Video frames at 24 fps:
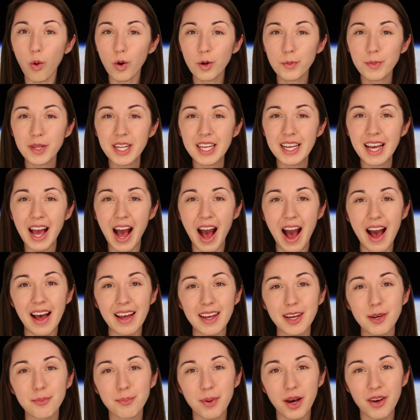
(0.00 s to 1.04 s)
orbiting high
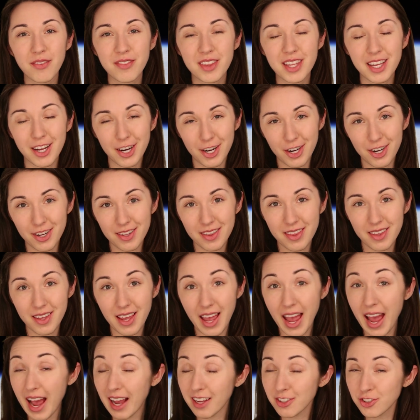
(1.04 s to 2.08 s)
above the Earth.
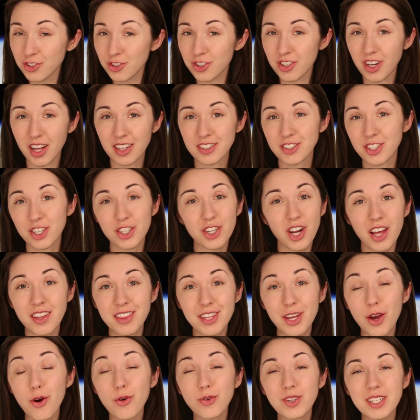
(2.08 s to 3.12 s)
Astronauts are not
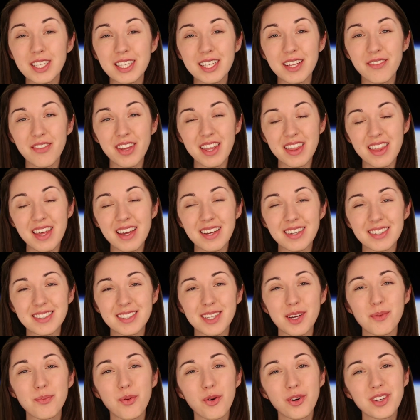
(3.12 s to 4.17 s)
the only living
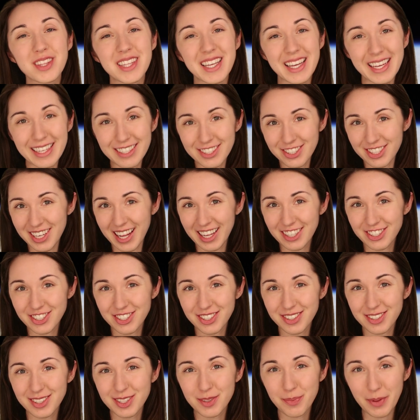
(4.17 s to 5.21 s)
things aboard the
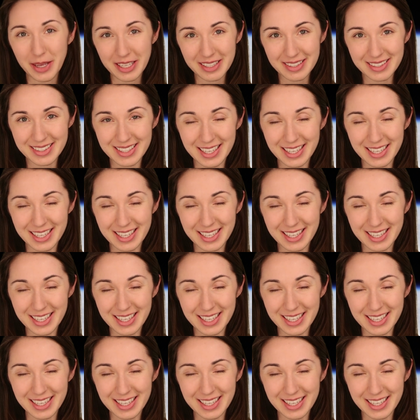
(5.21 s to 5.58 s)
International Space